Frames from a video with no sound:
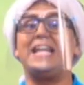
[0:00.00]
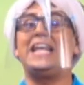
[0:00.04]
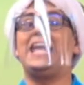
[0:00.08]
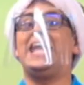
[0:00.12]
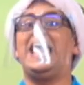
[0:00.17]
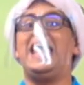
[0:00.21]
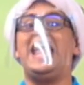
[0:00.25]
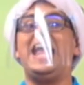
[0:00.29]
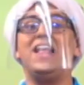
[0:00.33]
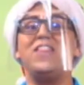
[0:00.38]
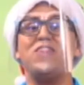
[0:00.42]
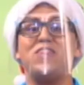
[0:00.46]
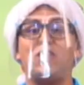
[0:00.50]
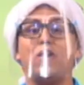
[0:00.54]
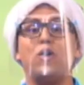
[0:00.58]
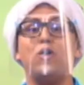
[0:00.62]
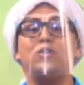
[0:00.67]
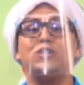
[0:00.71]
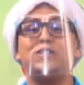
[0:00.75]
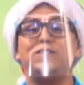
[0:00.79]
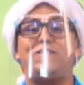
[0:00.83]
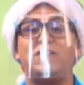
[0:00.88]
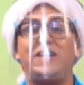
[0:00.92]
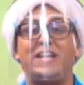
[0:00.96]
And
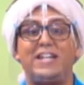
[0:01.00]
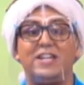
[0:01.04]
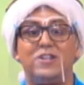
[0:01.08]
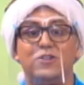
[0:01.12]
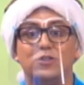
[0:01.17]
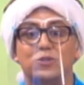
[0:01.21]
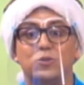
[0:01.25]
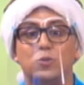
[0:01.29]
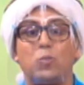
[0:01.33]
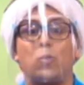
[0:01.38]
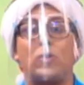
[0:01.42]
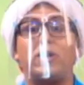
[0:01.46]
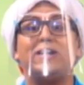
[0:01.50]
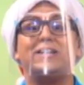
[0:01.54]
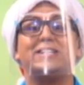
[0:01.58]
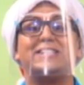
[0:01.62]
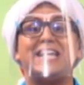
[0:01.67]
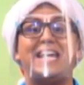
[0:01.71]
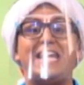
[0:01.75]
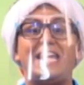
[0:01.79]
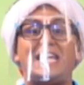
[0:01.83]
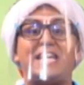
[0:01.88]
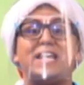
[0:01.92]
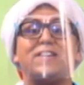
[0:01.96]
those videos were
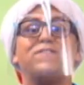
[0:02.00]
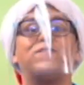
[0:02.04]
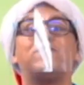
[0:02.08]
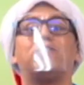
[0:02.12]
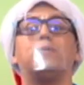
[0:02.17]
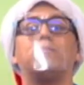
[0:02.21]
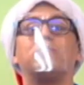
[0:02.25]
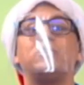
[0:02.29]
taken from